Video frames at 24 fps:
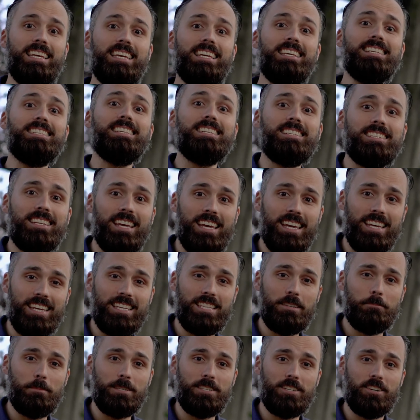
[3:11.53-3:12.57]
isn't
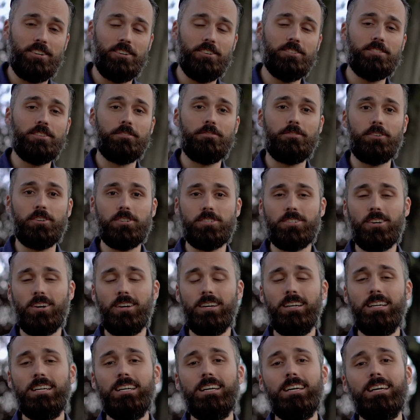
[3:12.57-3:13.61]
taking the materials to First
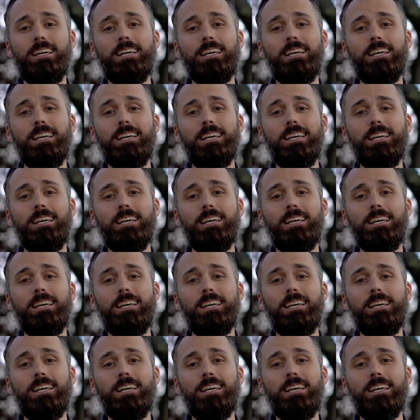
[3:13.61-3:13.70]
Star,